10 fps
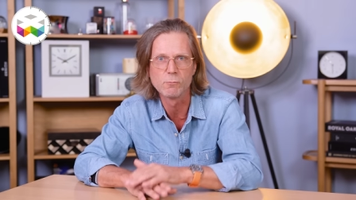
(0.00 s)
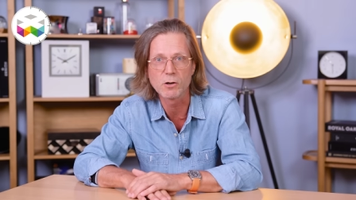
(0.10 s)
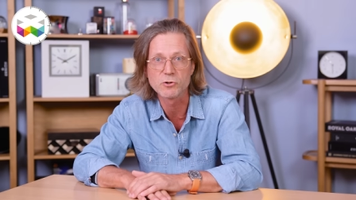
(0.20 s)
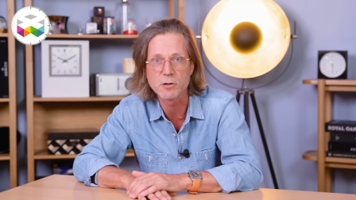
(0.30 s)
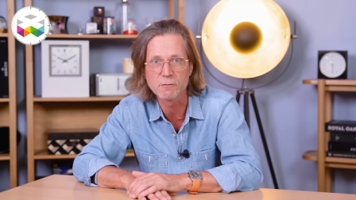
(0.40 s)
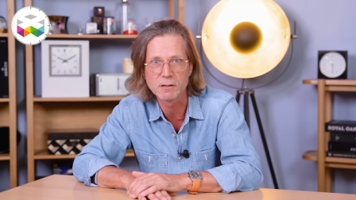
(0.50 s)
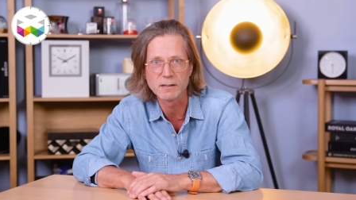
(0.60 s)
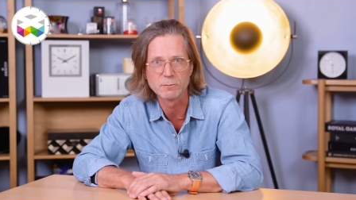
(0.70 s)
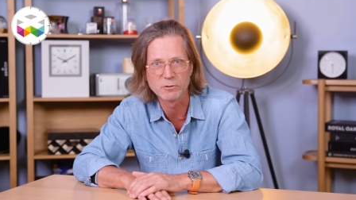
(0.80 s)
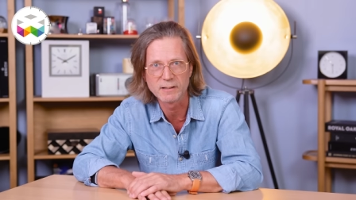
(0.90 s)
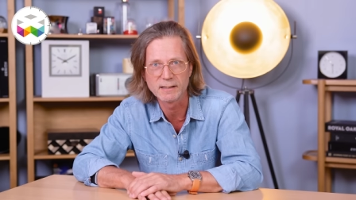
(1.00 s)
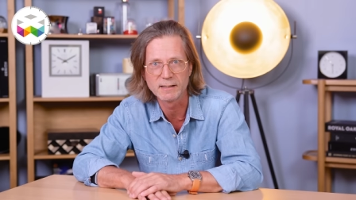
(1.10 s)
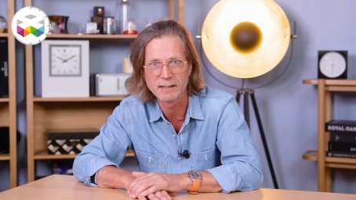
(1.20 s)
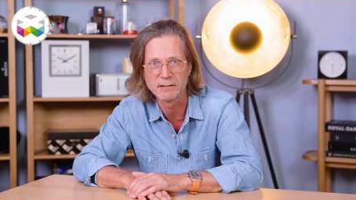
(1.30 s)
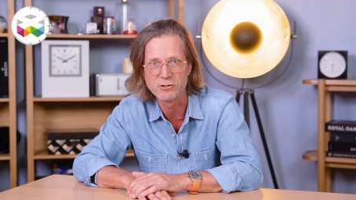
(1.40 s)
of watch novelties
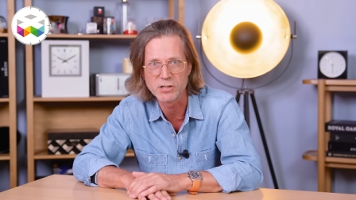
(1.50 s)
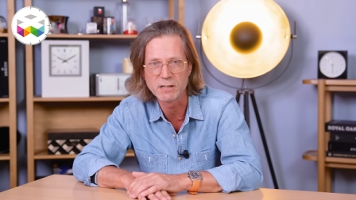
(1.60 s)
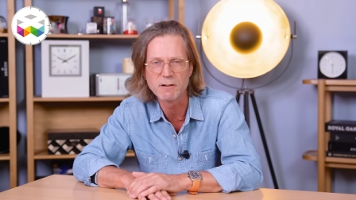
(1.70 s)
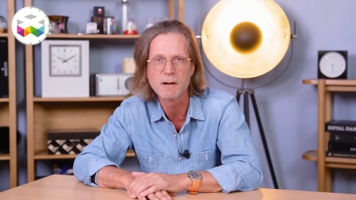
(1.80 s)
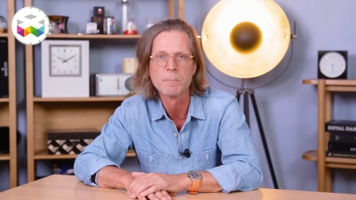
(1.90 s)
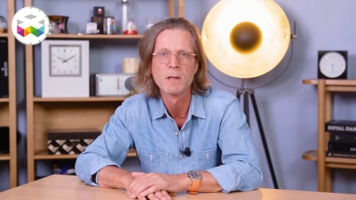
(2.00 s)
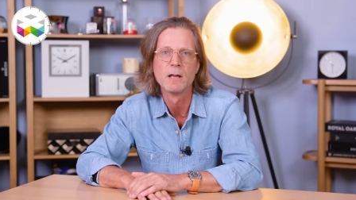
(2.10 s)
presented here in Geneva